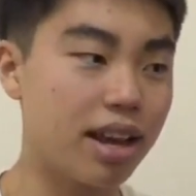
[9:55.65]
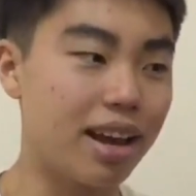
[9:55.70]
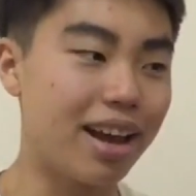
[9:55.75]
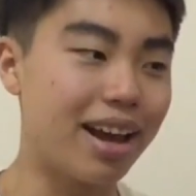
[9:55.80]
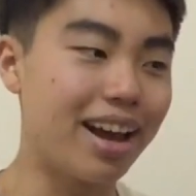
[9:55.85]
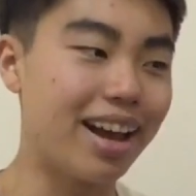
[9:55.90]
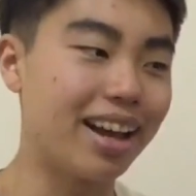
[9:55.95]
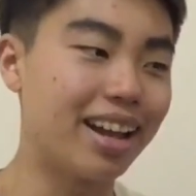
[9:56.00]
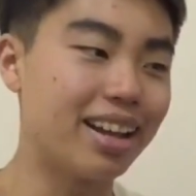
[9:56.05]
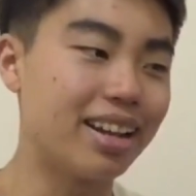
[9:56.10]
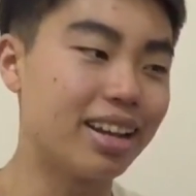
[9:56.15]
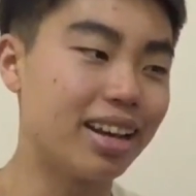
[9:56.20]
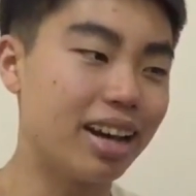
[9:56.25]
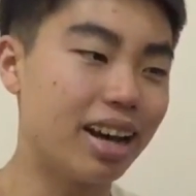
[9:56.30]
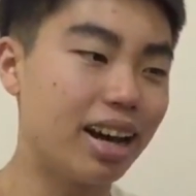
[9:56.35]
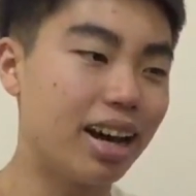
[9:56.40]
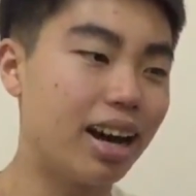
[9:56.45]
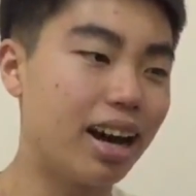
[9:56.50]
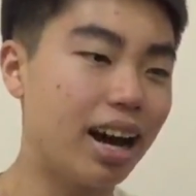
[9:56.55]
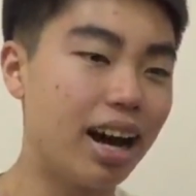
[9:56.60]
And
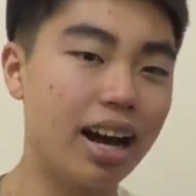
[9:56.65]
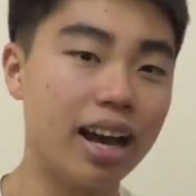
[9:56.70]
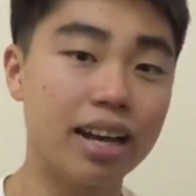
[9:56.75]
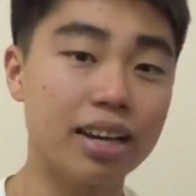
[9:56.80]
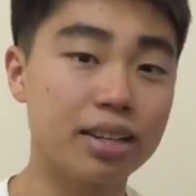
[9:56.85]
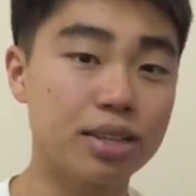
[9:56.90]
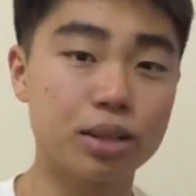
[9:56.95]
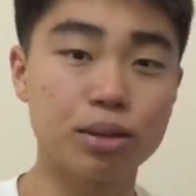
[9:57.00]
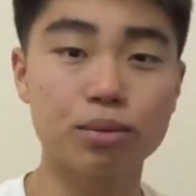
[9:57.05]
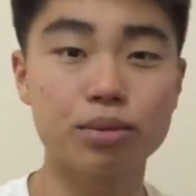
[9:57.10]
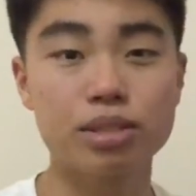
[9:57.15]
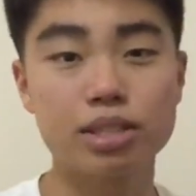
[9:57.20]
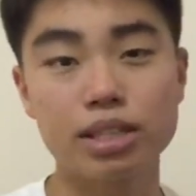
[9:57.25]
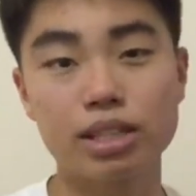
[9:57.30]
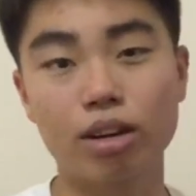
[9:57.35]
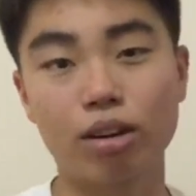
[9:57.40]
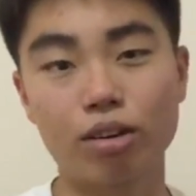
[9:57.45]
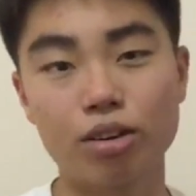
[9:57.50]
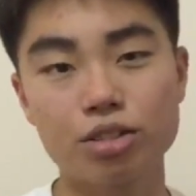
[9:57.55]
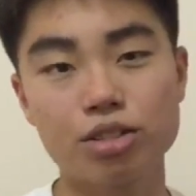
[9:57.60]
I don't
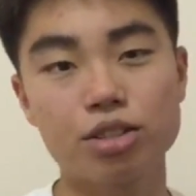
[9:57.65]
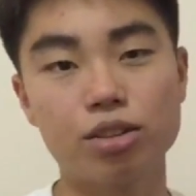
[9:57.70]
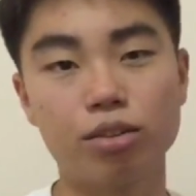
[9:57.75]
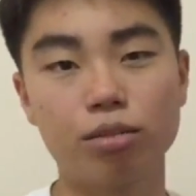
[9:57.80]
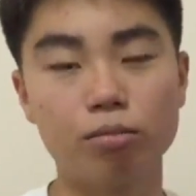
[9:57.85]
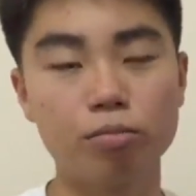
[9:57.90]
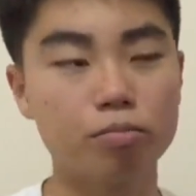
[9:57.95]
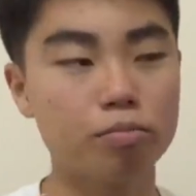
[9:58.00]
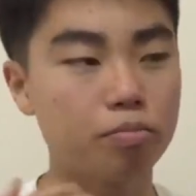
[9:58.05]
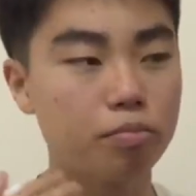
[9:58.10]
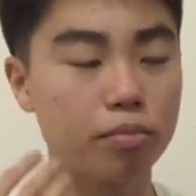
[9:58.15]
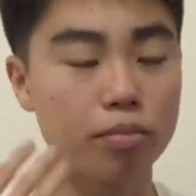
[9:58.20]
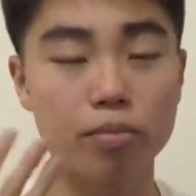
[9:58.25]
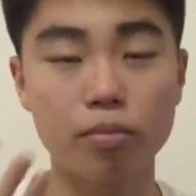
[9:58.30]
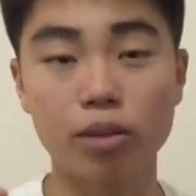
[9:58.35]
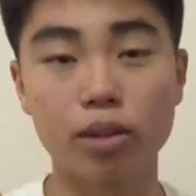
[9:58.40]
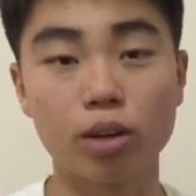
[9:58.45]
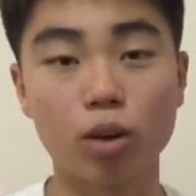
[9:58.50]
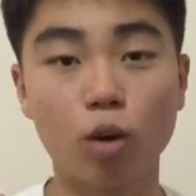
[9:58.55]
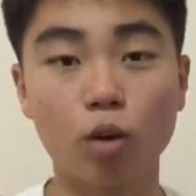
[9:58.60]
see Arsenal
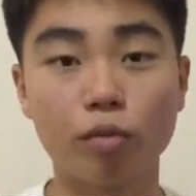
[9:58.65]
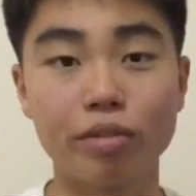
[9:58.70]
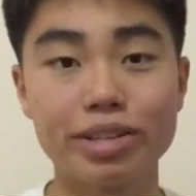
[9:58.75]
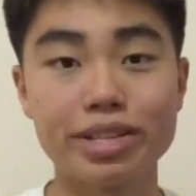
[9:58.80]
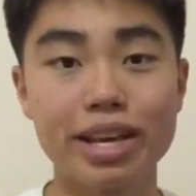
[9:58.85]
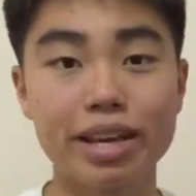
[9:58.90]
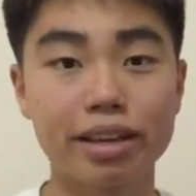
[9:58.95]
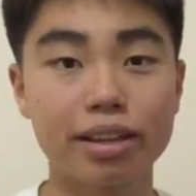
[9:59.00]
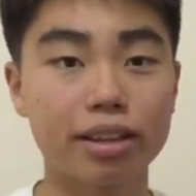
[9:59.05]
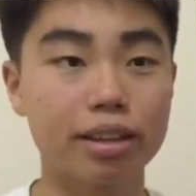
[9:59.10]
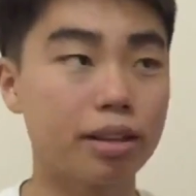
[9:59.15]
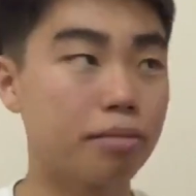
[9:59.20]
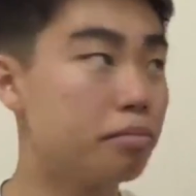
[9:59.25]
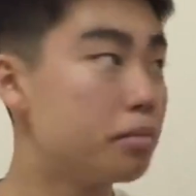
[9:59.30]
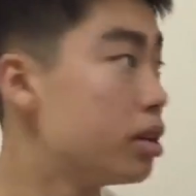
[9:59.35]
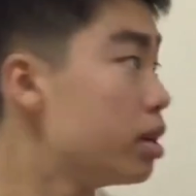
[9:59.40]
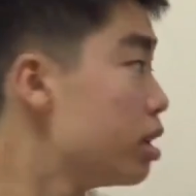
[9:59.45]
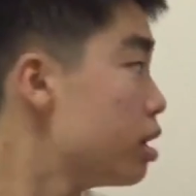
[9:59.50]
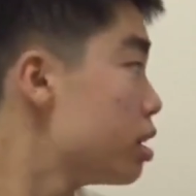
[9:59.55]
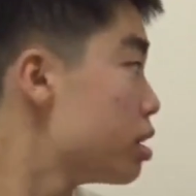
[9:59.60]
overtaking
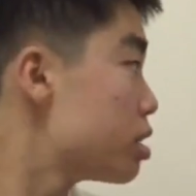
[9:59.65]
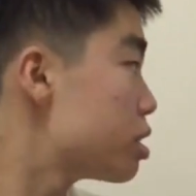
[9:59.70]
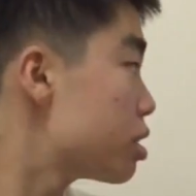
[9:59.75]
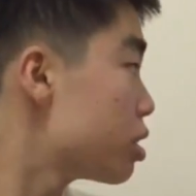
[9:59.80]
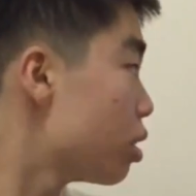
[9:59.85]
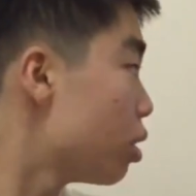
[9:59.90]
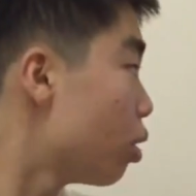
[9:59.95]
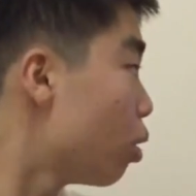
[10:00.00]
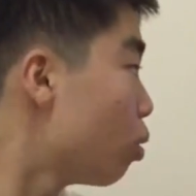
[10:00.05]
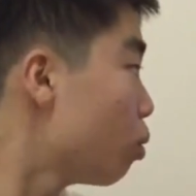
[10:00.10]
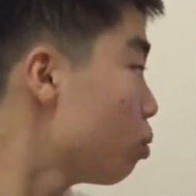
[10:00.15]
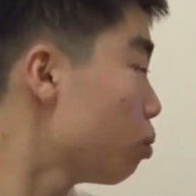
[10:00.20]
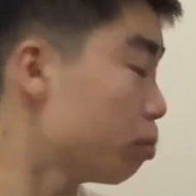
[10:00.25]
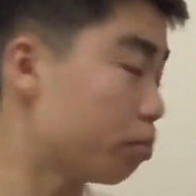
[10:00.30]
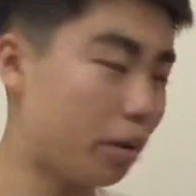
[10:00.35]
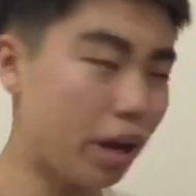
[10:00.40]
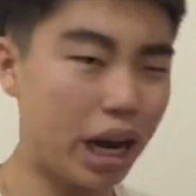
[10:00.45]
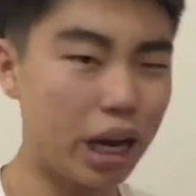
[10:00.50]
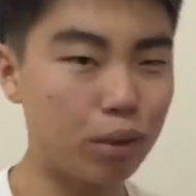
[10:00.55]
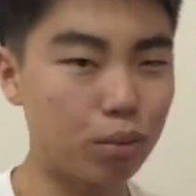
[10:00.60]
them. So
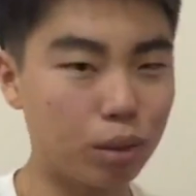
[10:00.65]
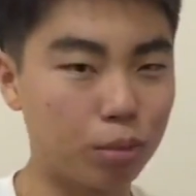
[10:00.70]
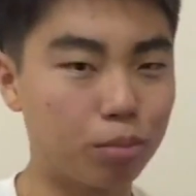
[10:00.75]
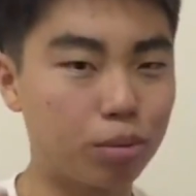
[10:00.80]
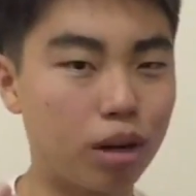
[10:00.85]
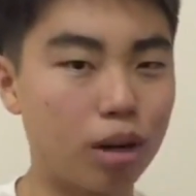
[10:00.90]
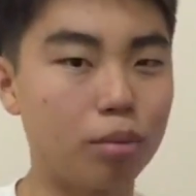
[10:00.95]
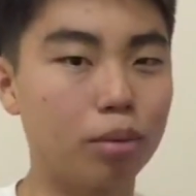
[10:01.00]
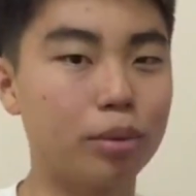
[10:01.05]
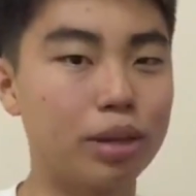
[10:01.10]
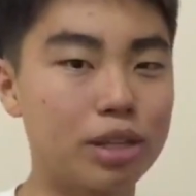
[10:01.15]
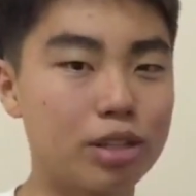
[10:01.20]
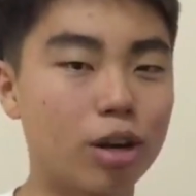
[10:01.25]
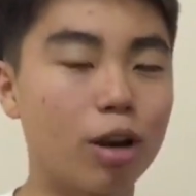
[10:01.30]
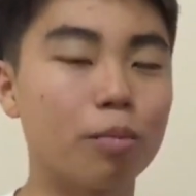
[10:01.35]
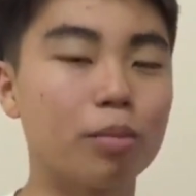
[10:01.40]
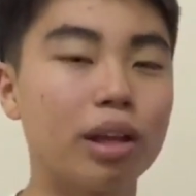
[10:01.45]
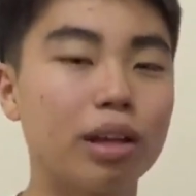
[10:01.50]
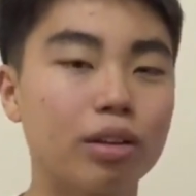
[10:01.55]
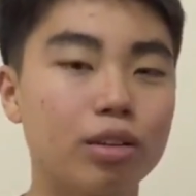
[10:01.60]
Bayern will probably
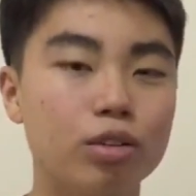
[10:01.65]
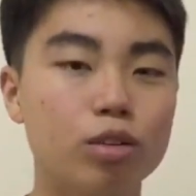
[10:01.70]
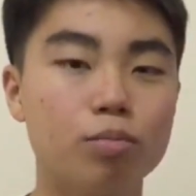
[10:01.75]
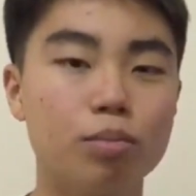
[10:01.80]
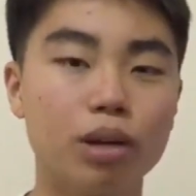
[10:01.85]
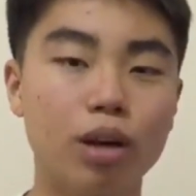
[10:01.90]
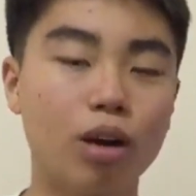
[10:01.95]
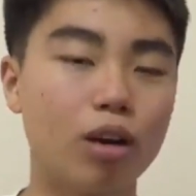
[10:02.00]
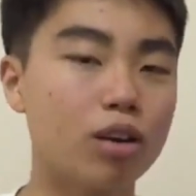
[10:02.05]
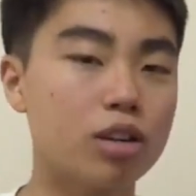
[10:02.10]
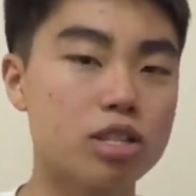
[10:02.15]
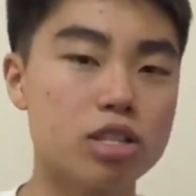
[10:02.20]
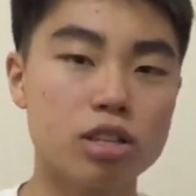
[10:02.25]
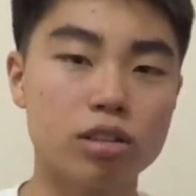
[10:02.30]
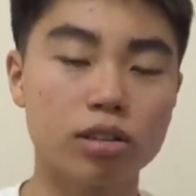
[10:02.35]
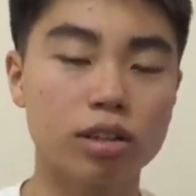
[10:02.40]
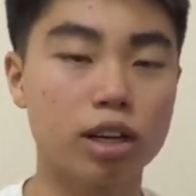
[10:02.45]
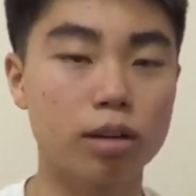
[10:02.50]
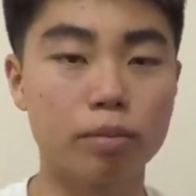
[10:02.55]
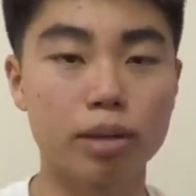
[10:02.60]
top that group, but
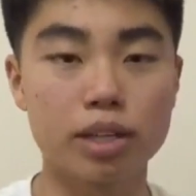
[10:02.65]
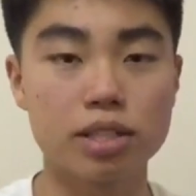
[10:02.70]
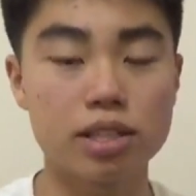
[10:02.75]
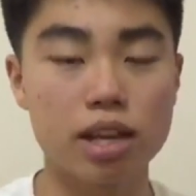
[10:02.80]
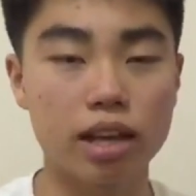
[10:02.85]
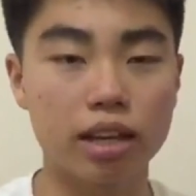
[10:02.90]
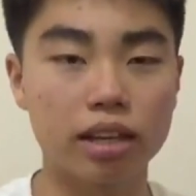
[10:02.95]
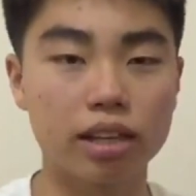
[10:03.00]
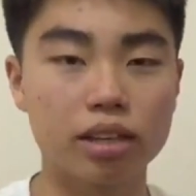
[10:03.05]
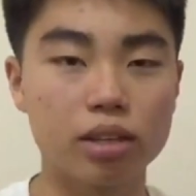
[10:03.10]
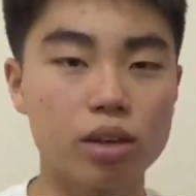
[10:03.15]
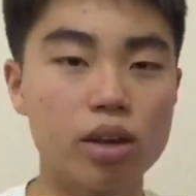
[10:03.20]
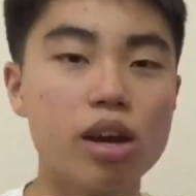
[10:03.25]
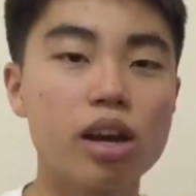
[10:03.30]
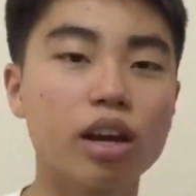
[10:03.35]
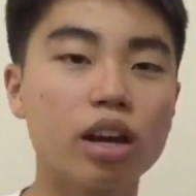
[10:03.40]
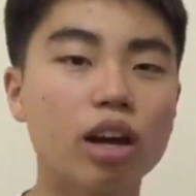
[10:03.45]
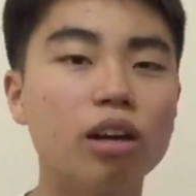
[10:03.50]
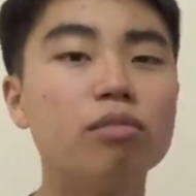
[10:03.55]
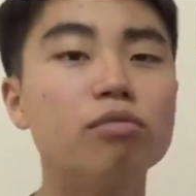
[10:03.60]
Arsenal coming second
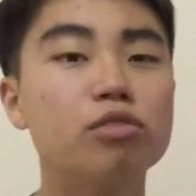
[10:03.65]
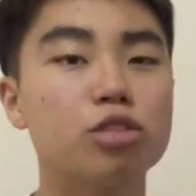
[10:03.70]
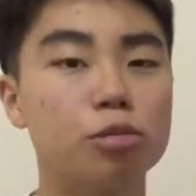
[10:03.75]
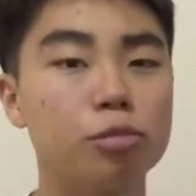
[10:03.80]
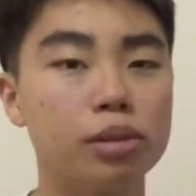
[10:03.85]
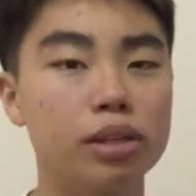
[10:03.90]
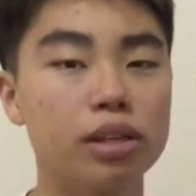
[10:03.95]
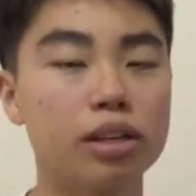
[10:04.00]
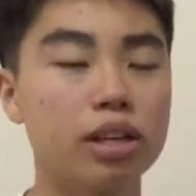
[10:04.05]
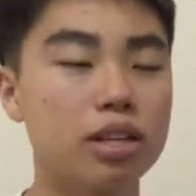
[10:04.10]
comfortably.